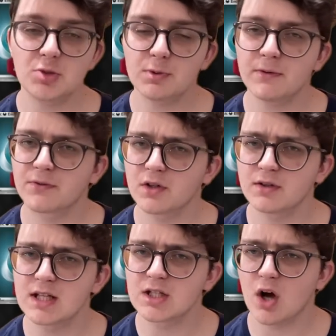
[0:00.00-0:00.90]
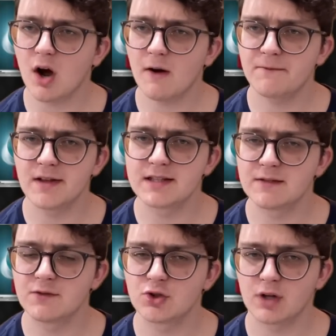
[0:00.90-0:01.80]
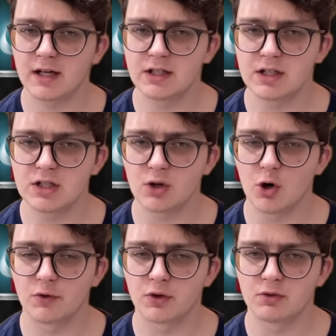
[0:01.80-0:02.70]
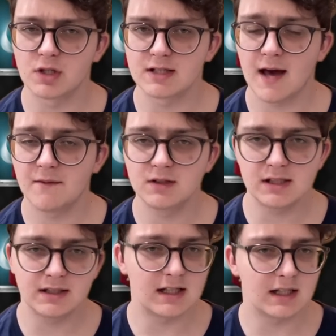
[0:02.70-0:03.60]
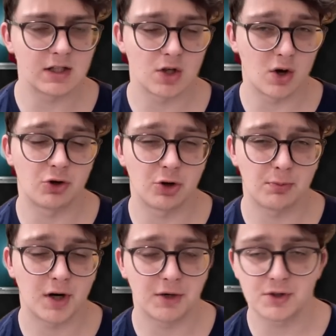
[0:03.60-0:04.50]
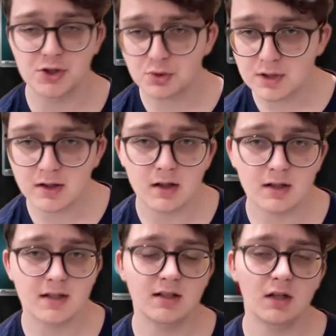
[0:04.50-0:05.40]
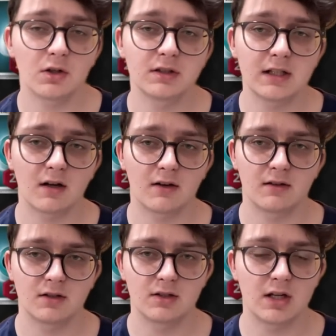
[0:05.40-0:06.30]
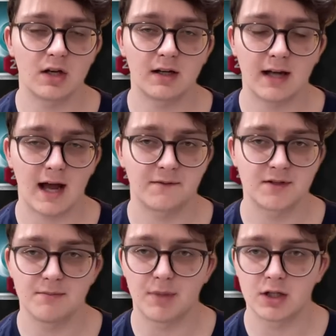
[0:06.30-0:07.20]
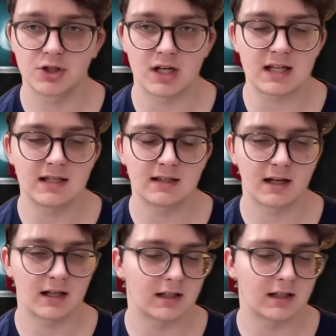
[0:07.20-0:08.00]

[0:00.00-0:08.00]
prefer these offensive strategies over just heavily leaning into Ogerpon Retreat Lock, because not only do they not have to bench anything that can